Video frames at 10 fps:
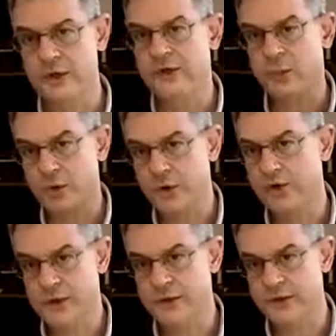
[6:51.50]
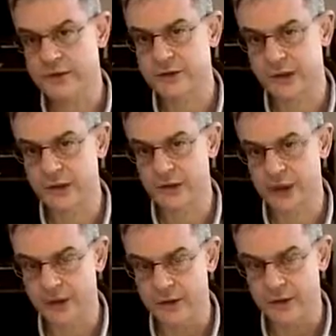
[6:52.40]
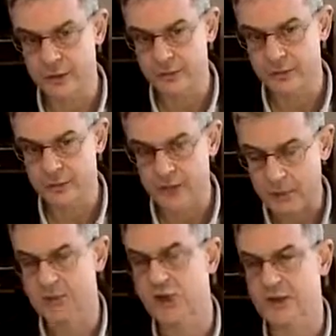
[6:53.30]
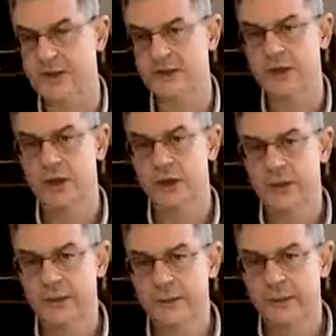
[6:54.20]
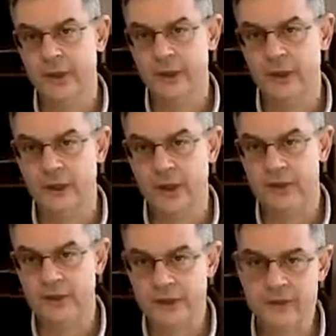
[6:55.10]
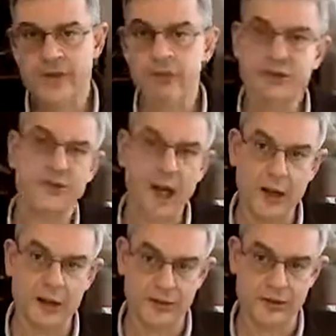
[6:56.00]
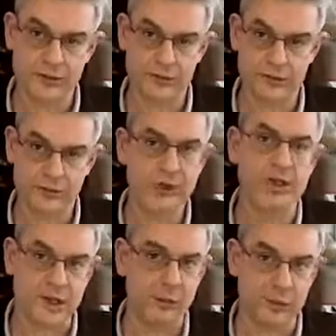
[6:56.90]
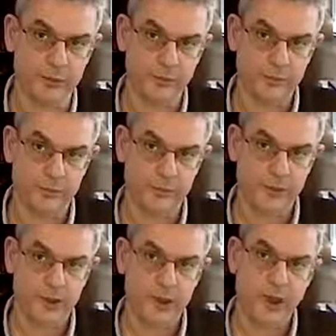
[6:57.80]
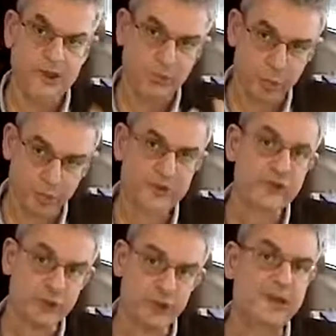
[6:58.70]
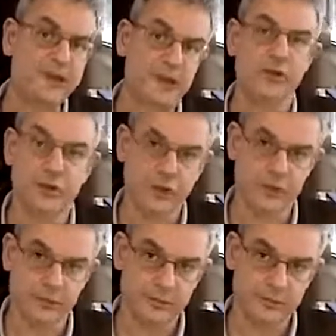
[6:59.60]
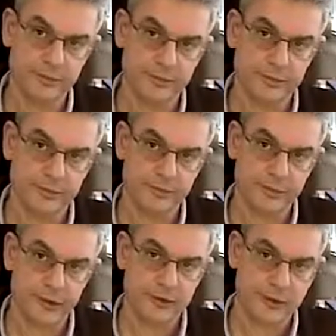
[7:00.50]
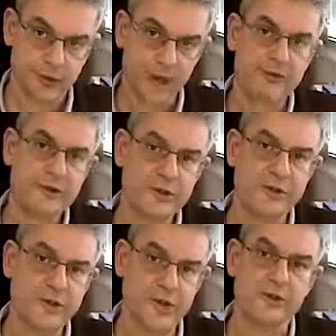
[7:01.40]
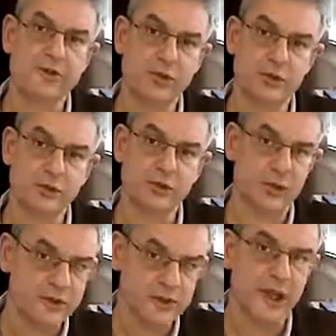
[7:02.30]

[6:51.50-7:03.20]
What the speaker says: the approach is, the perception is that narcissistic personality disorder, for example, is a post-traumatic condition. So the emphasis in the Institute will be on